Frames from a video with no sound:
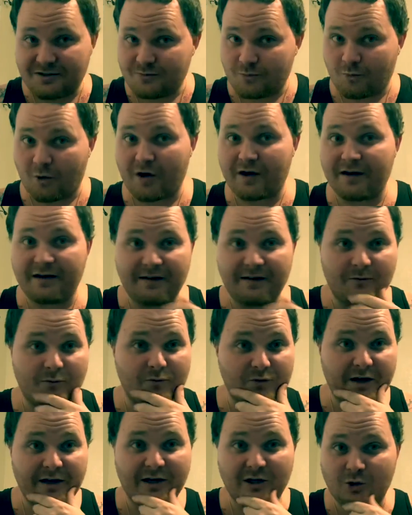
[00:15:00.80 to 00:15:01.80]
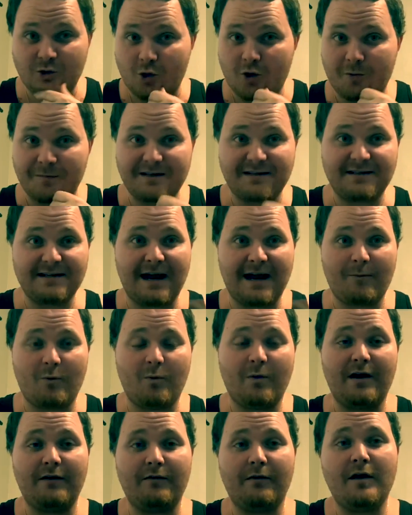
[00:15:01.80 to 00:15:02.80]
working in the dorm at the time or
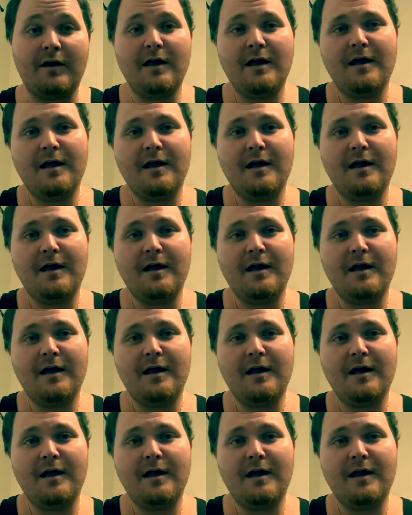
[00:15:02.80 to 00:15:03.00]
whatever.